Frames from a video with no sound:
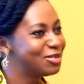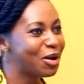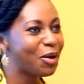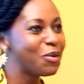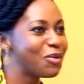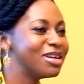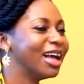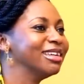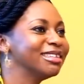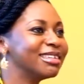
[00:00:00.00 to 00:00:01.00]
you know,
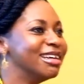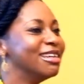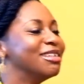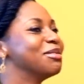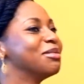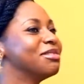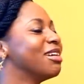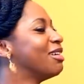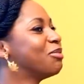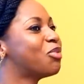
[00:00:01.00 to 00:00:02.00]
and
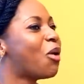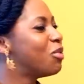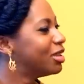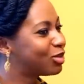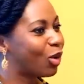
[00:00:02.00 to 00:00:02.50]
always